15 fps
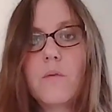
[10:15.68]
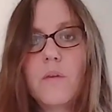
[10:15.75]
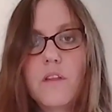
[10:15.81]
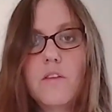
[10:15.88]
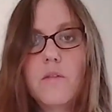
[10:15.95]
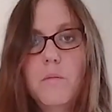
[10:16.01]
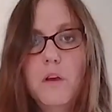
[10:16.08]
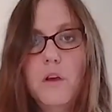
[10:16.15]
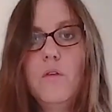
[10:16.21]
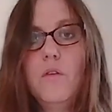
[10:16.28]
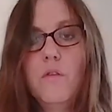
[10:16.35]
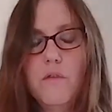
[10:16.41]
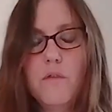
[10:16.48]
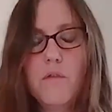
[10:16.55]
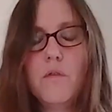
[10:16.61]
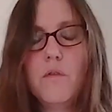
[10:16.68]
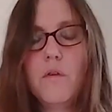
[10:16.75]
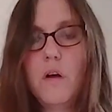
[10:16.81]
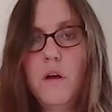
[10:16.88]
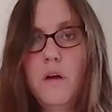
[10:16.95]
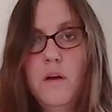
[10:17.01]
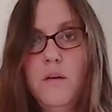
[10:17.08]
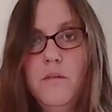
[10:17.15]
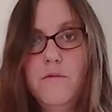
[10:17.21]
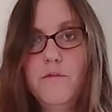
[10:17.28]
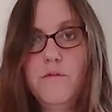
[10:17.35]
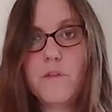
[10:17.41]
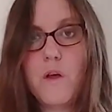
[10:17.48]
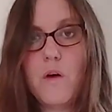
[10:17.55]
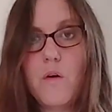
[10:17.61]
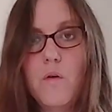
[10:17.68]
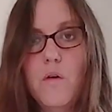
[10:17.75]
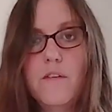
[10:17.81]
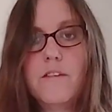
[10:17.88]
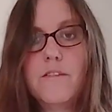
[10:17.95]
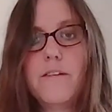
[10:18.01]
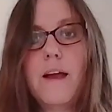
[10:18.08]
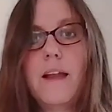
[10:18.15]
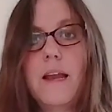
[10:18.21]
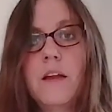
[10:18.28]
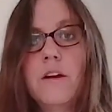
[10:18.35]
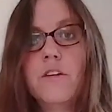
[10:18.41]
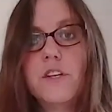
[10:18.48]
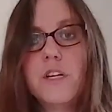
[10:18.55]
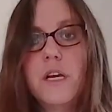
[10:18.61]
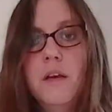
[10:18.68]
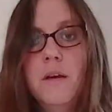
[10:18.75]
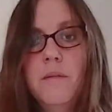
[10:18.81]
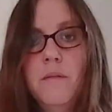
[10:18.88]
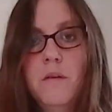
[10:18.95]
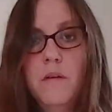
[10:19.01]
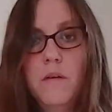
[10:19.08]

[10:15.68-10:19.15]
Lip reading: this beautiful flow of divine energy.